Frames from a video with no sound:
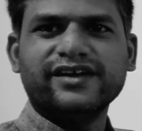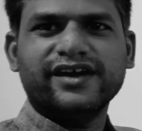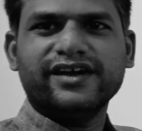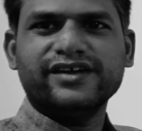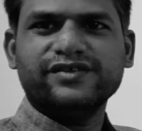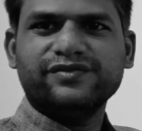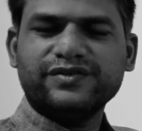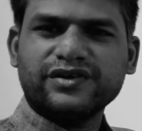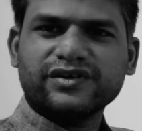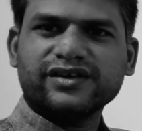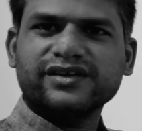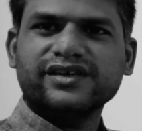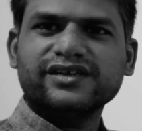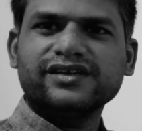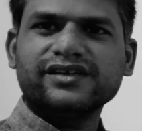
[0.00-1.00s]
And if you are
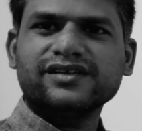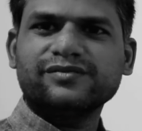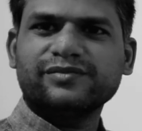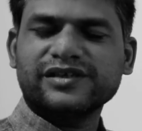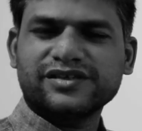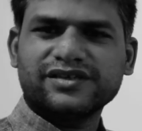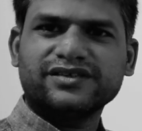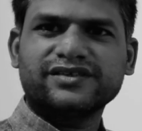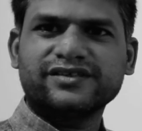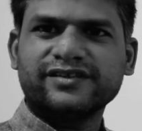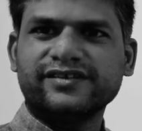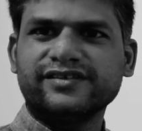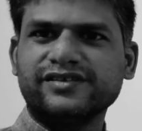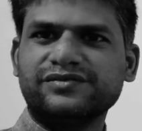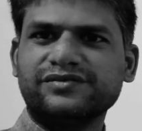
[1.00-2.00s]
a kernel specialist
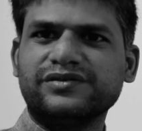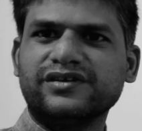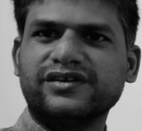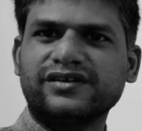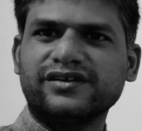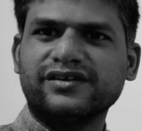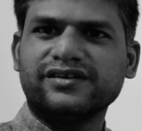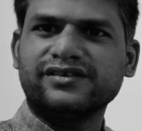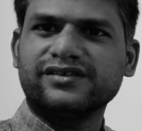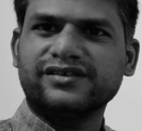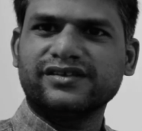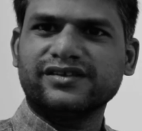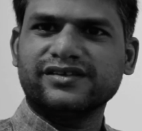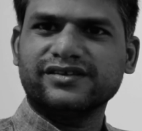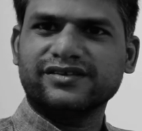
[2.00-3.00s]
and if you
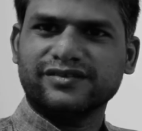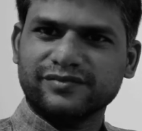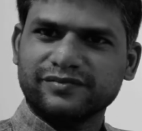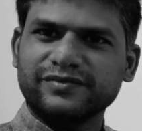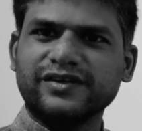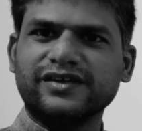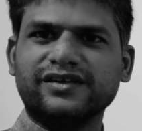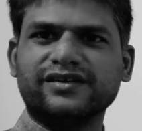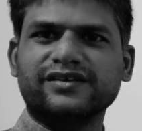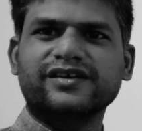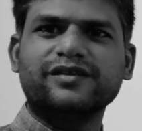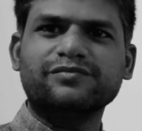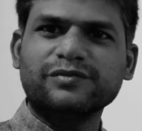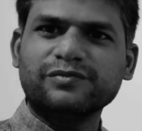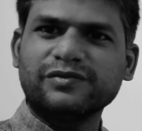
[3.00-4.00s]
are
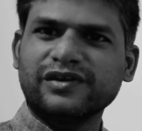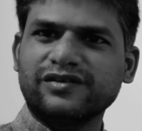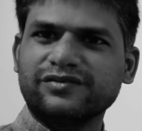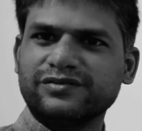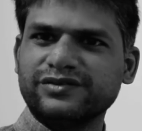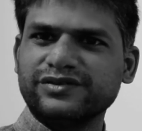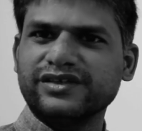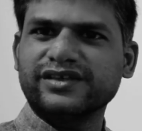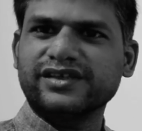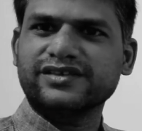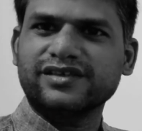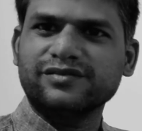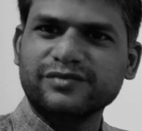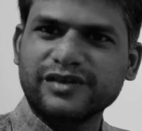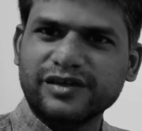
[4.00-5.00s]
capable of doing
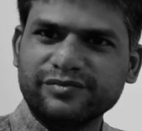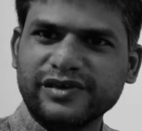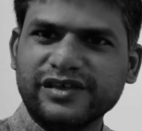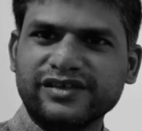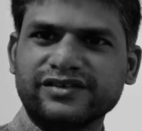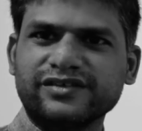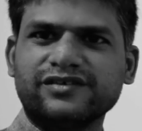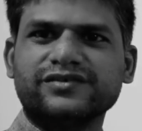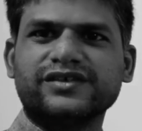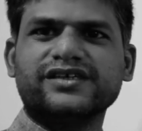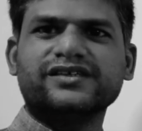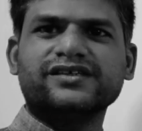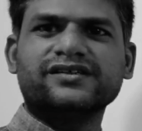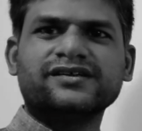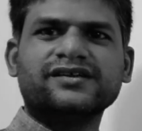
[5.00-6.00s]
custom compilation of
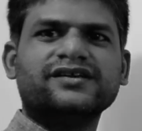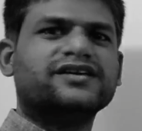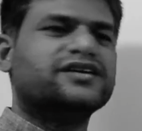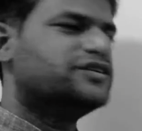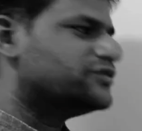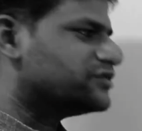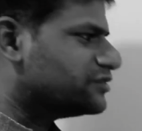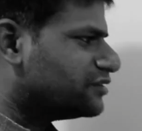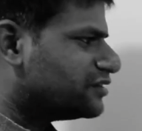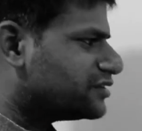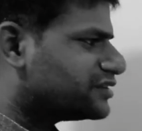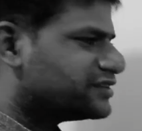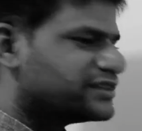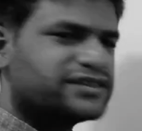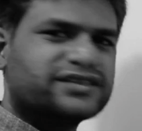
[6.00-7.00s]
kernel, you should
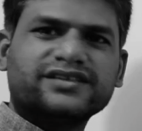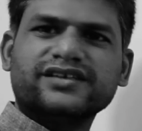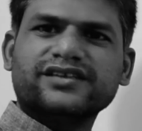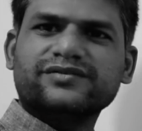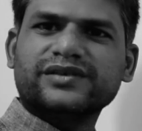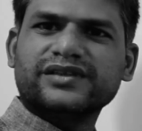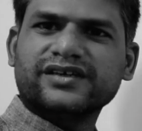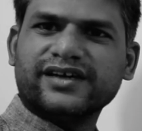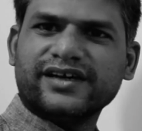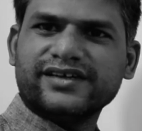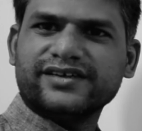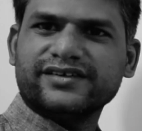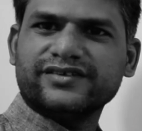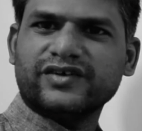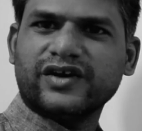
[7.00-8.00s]
not just stick with the
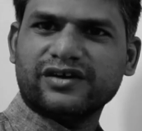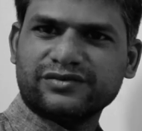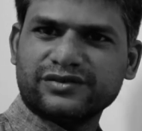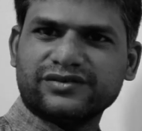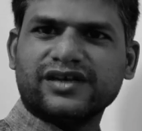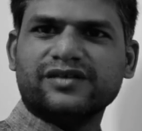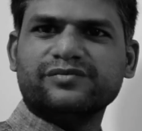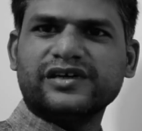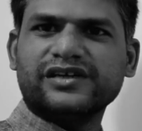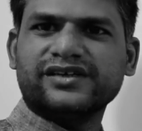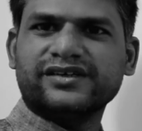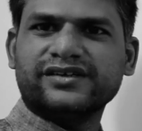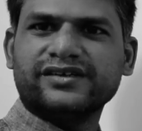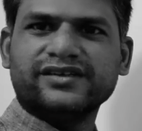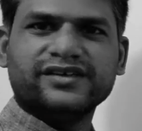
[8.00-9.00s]
guide. You have to compile
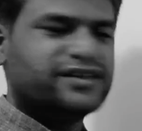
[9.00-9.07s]
it